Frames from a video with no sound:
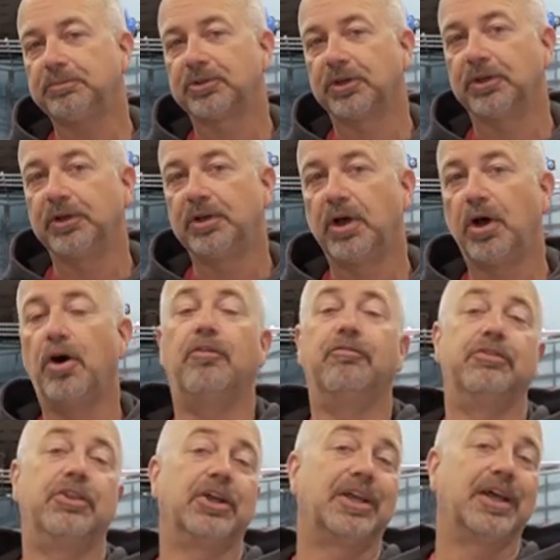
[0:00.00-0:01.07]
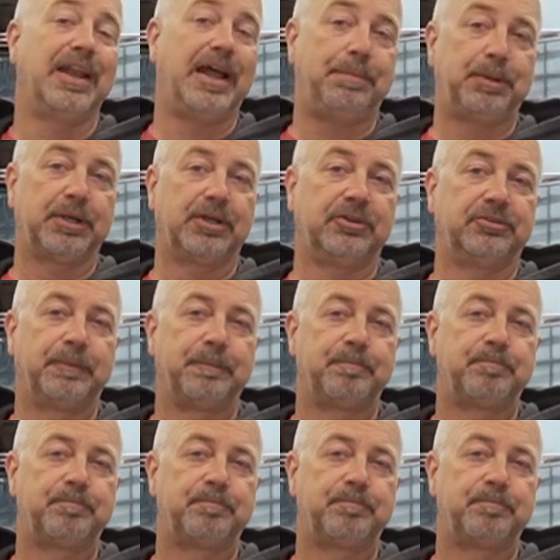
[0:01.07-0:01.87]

tour of the Galapagos.